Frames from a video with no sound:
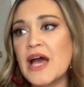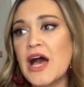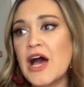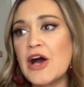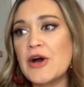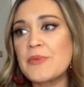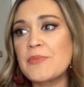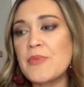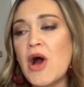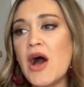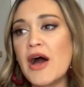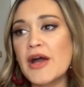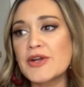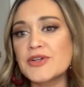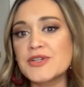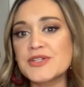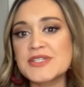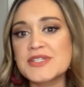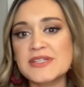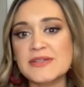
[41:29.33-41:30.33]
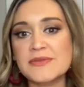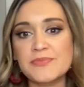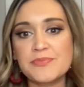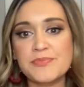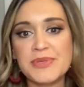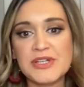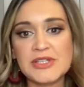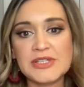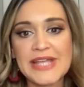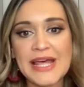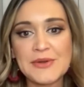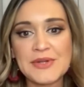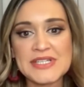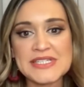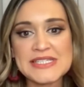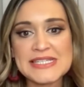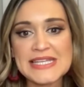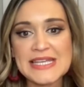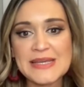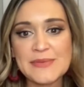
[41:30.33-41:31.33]
honored to build out a
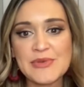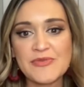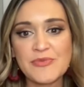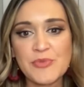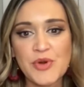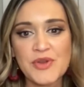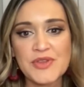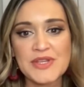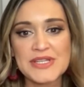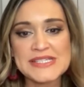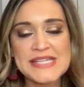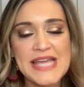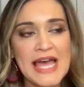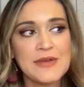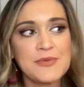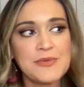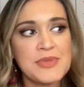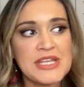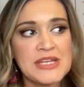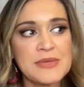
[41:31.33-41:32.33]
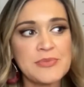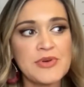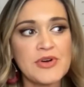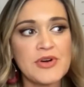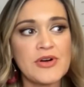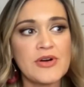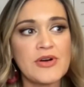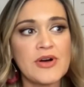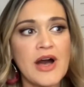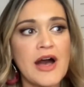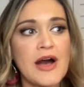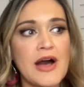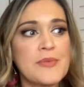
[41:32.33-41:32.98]
team of more than 10 people,